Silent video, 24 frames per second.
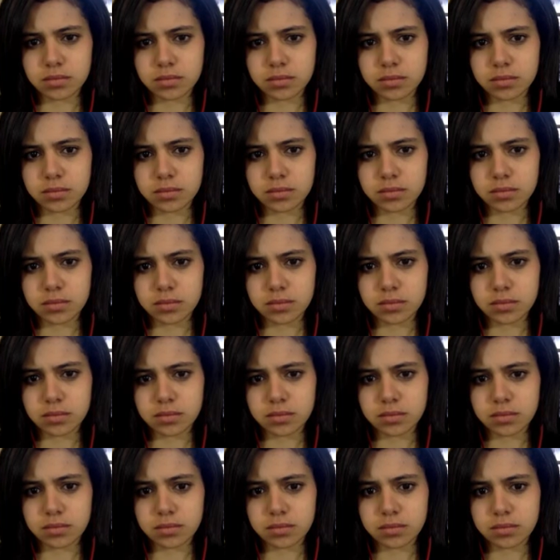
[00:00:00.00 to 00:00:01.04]

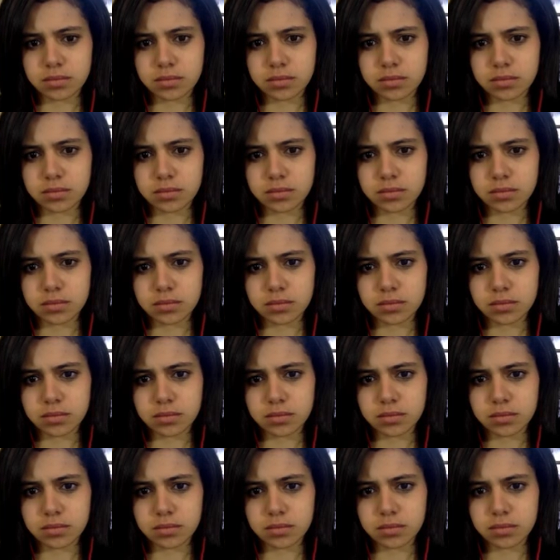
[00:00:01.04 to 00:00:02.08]

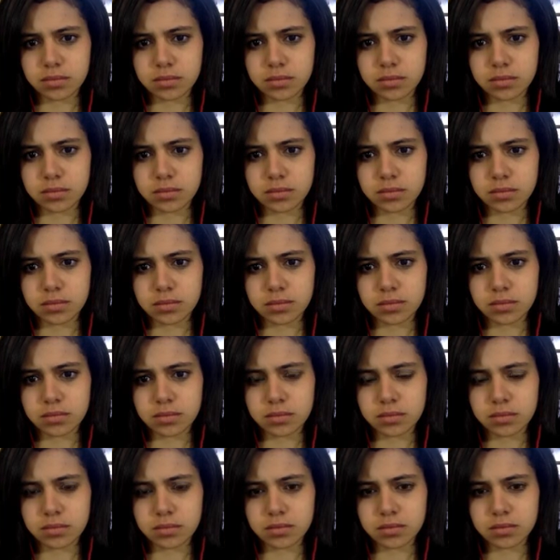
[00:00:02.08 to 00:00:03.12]

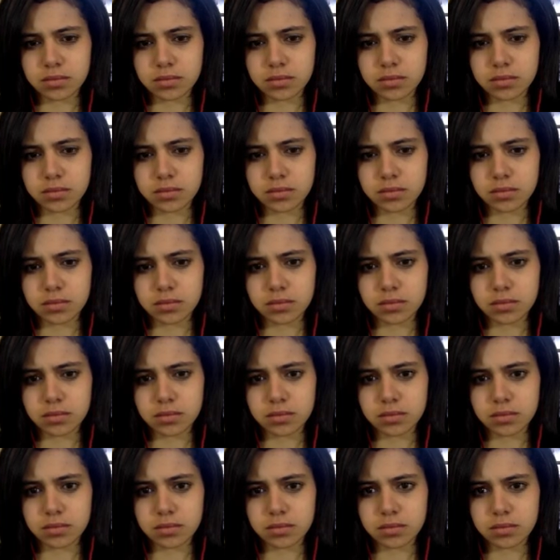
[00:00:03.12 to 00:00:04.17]

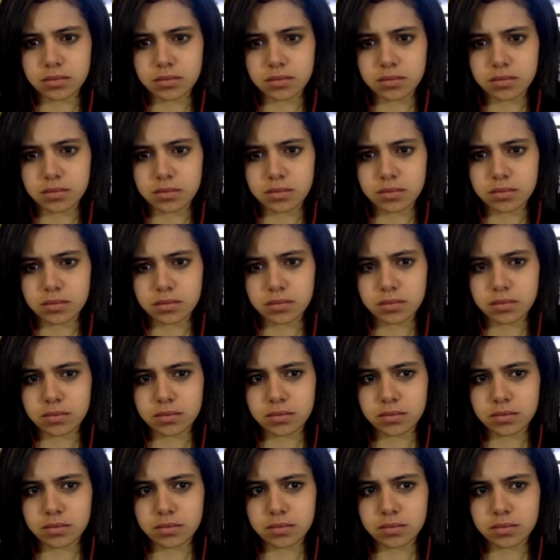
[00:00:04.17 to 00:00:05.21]

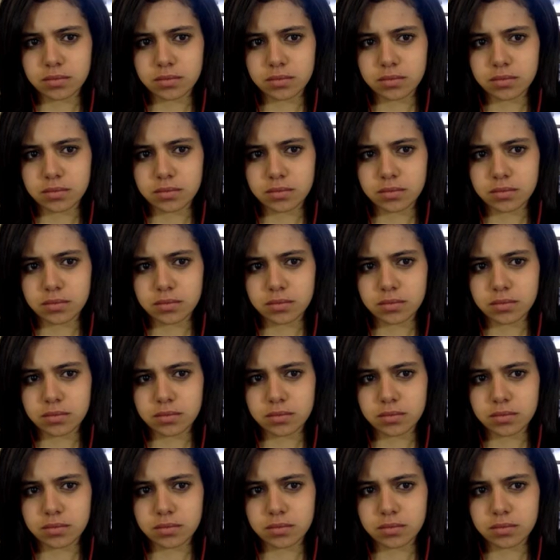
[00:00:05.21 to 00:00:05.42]
The person shown says nothing.